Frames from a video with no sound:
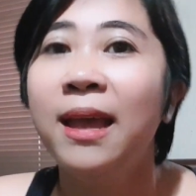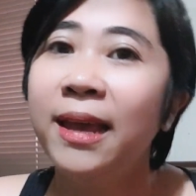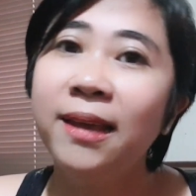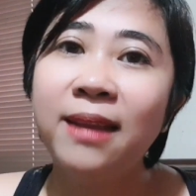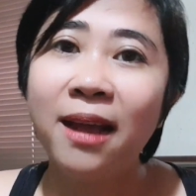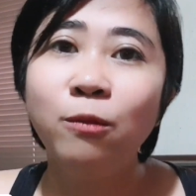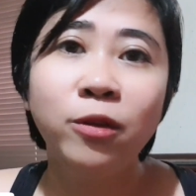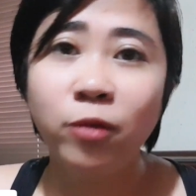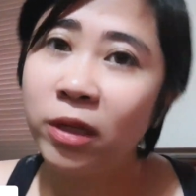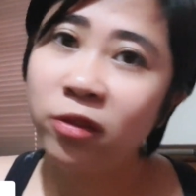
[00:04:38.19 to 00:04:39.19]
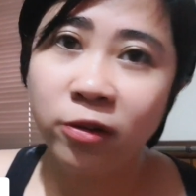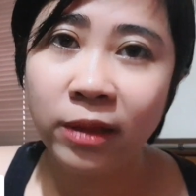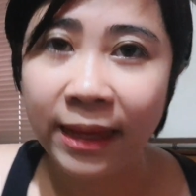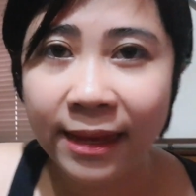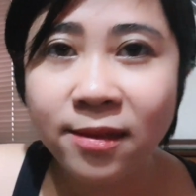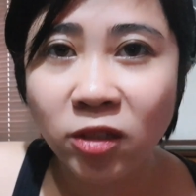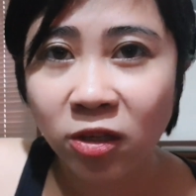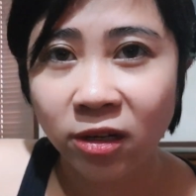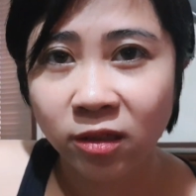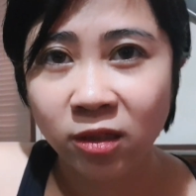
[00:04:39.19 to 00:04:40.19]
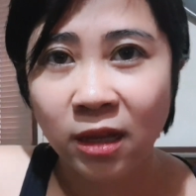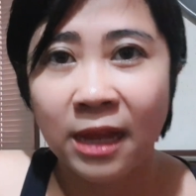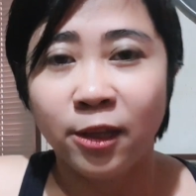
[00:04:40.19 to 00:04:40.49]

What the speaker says: and I would read through the answers.